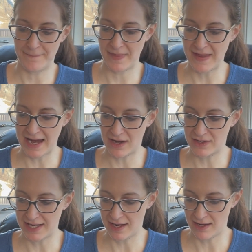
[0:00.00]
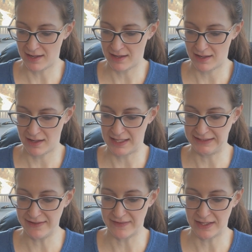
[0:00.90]
the area I
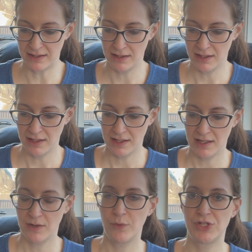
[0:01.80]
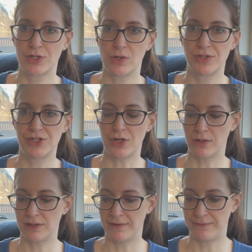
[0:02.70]
live in, which is called
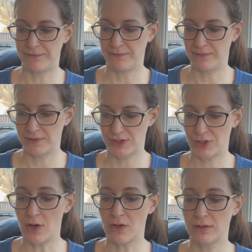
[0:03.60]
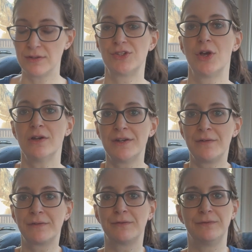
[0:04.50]

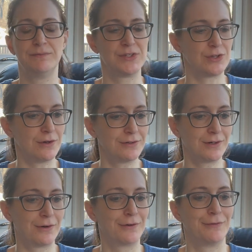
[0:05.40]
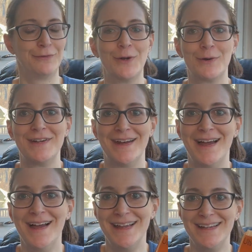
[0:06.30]
Sognefjordna
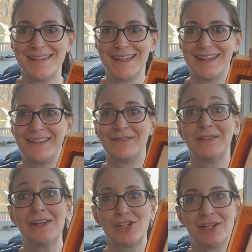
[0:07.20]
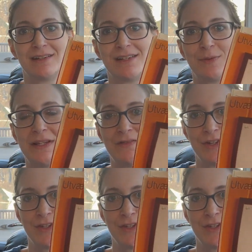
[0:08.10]
is like the region, because we live on